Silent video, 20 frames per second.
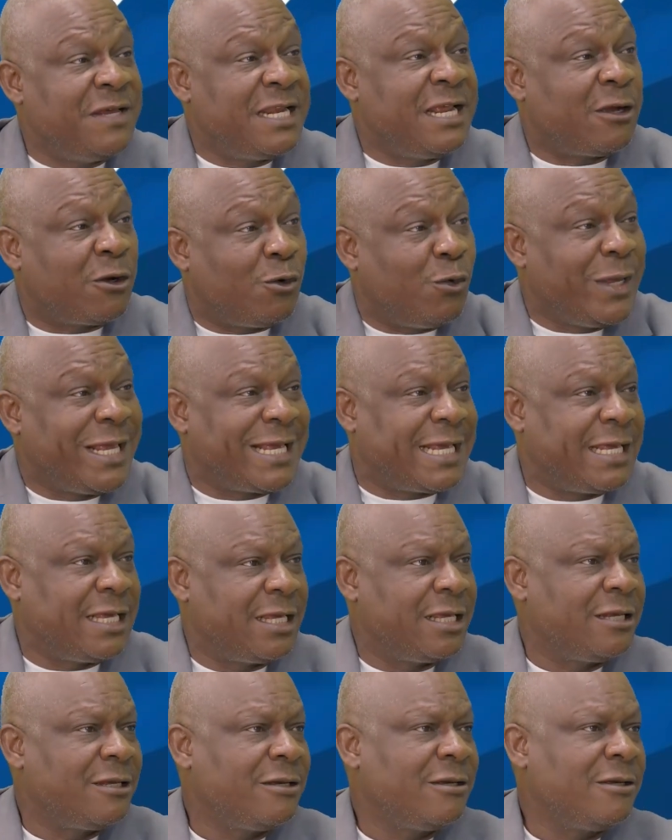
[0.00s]
very
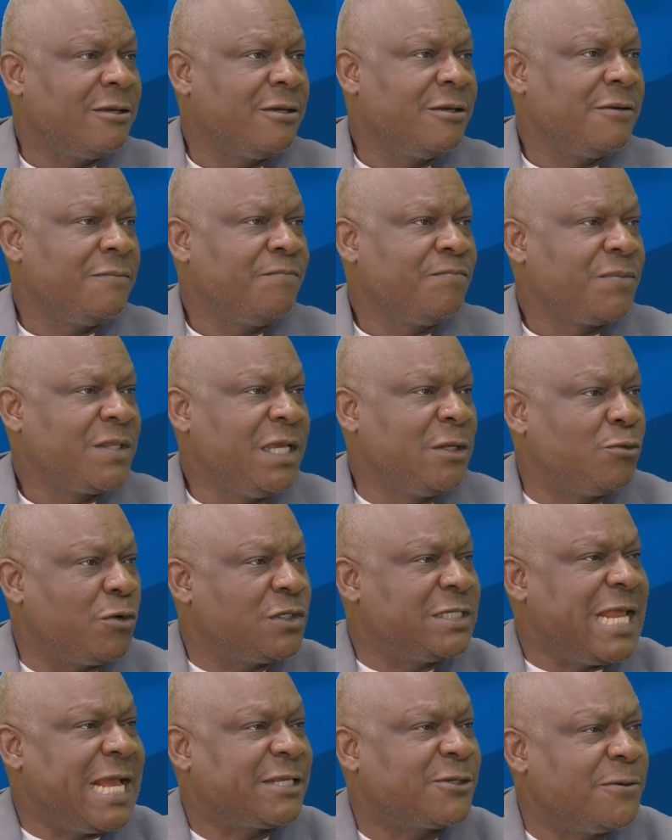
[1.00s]
quick. It
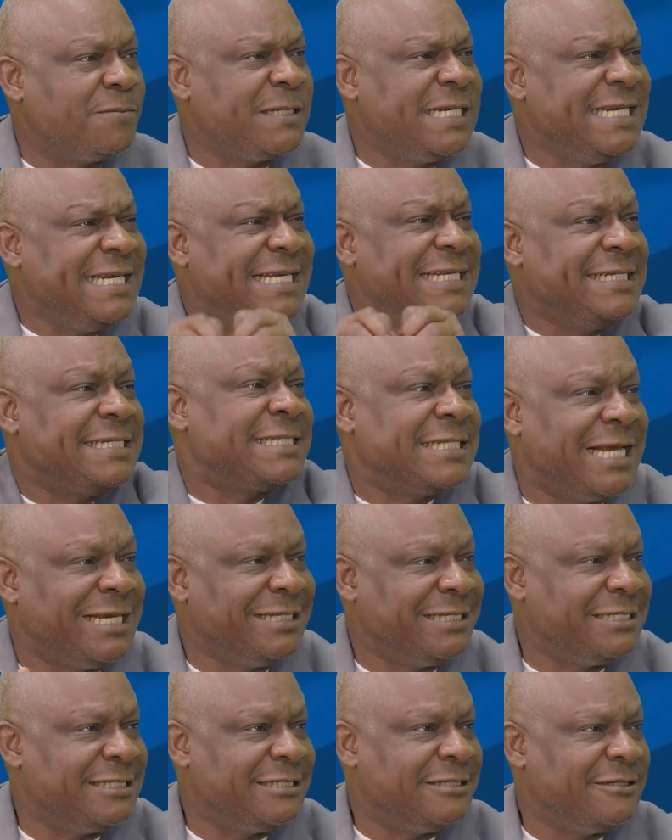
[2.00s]
was like something
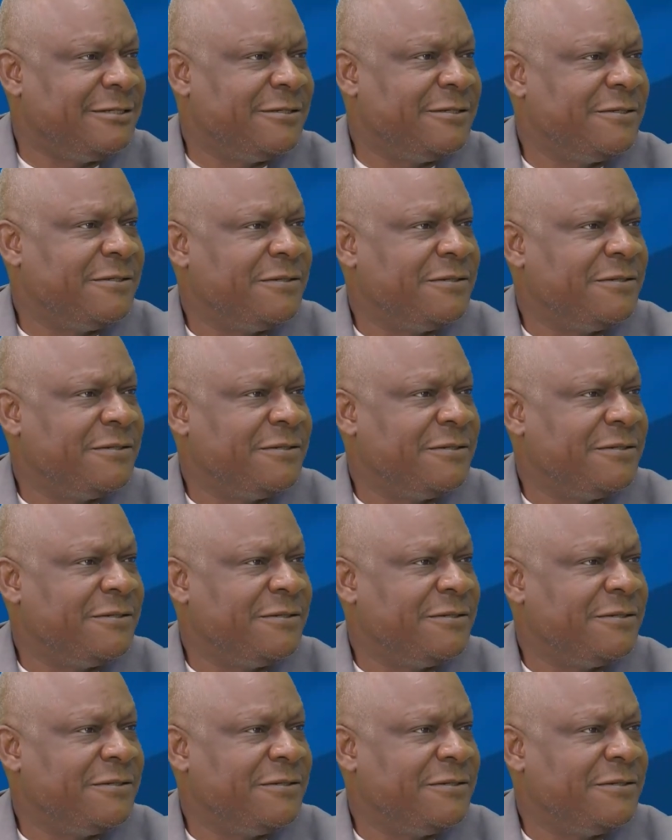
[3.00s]
instant.